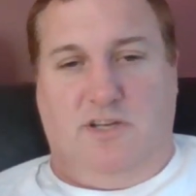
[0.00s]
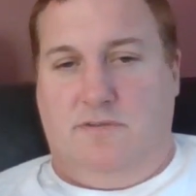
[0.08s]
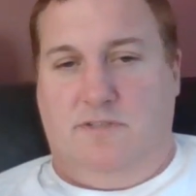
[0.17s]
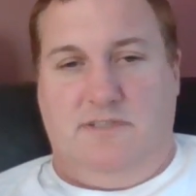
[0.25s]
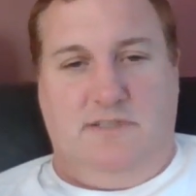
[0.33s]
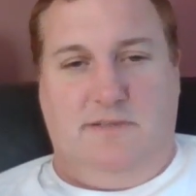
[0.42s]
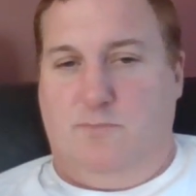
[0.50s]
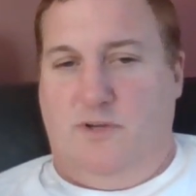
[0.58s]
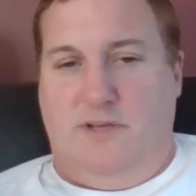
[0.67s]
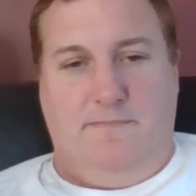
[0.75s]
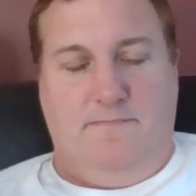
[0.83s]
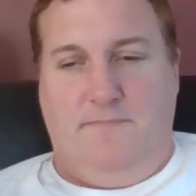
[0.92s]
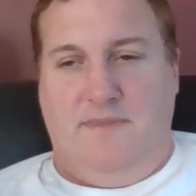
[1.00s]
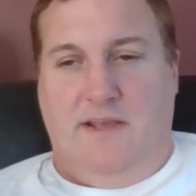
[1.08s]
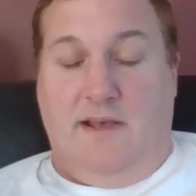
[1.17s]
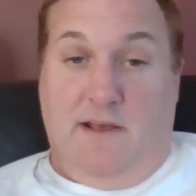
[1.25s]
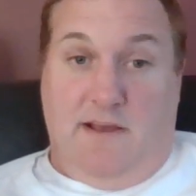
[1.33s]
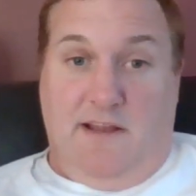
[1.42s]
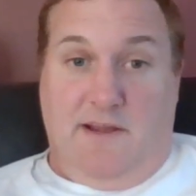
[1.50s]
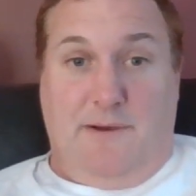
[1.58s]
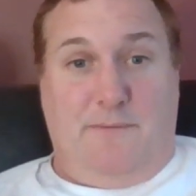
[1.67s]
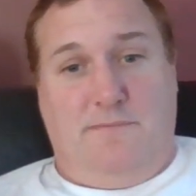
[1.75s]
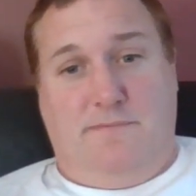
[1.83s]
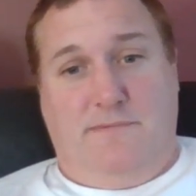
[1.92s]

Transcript: don't see them winning. I